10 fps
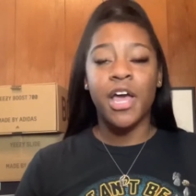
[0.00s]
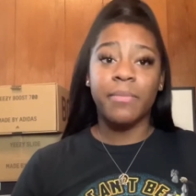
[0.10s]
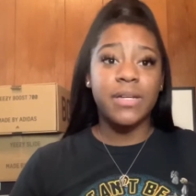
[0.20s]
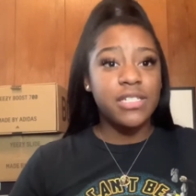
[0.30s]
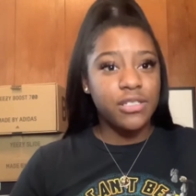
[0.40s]

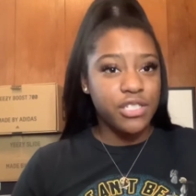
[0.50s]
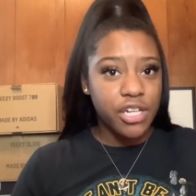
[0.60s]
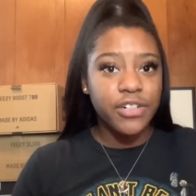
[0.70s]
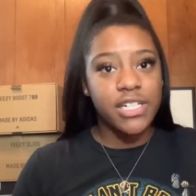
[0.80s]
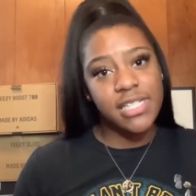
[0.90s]
but
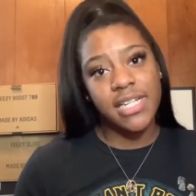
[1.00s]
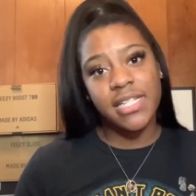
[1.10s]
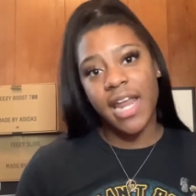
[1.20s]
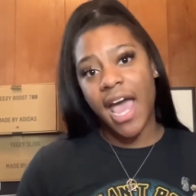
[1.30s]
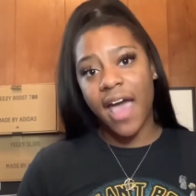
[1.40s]
generally six
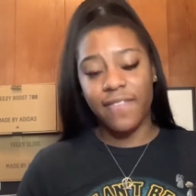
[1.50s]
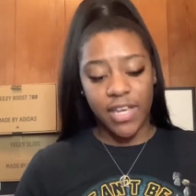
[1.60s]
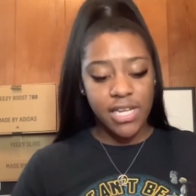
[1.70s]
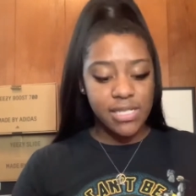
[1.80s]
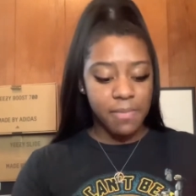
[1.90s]
and a half
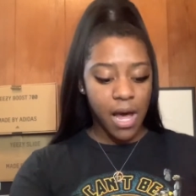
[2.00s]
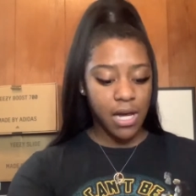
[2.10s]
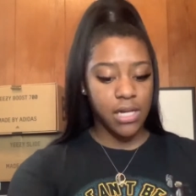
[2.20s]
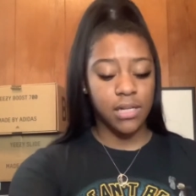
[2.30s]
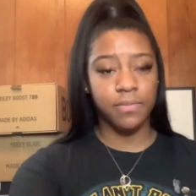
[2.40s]
is my
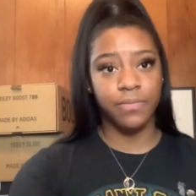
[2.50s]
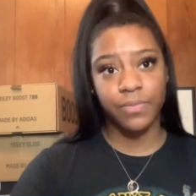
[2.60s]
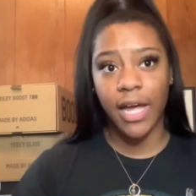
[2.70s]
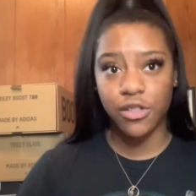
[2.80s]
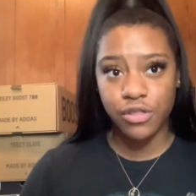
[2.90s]
um
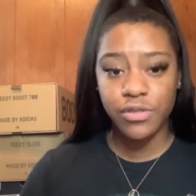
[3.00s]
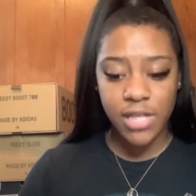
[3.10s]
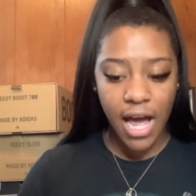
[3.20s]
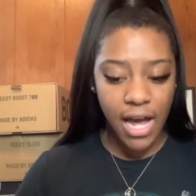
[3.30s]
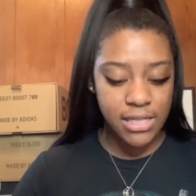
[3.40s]
like shoe
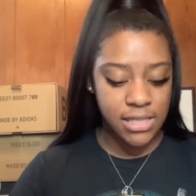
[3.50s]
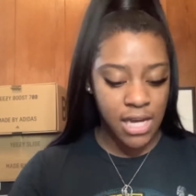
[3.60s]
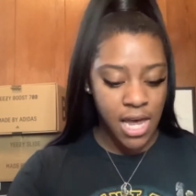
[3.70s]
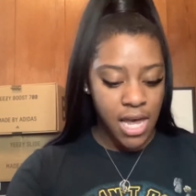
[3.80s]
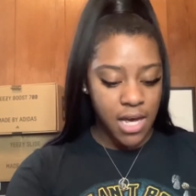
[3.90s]
size
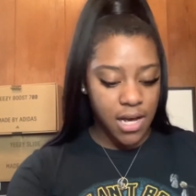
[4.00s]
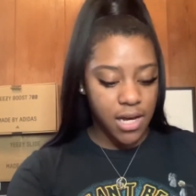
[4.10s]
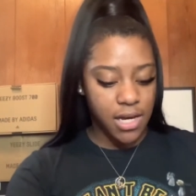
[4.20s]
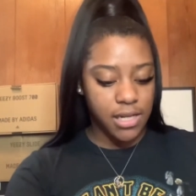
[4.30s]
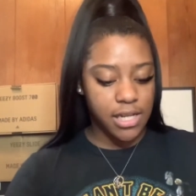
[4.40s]

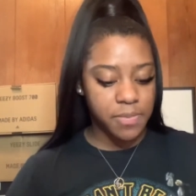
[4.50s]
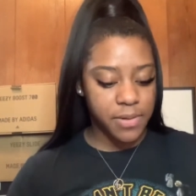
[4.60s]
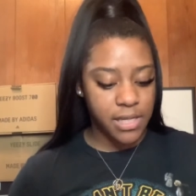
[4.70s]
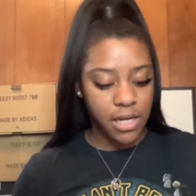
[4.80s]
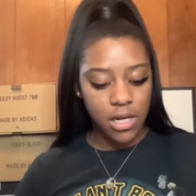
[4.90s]
uh this
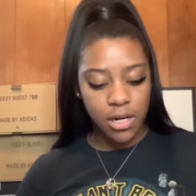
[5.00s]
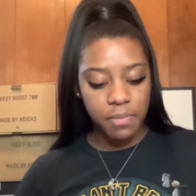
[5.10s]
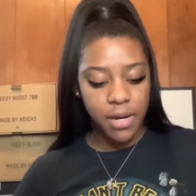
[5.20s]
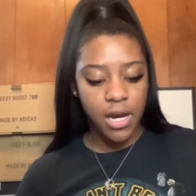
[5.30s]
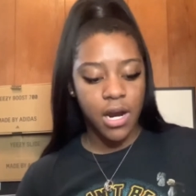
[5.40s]
particular
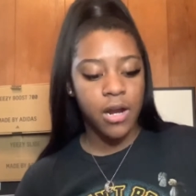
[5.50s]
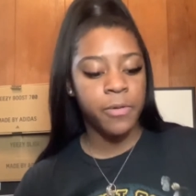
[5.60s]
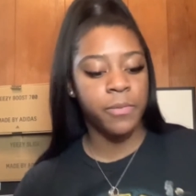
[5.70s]
pair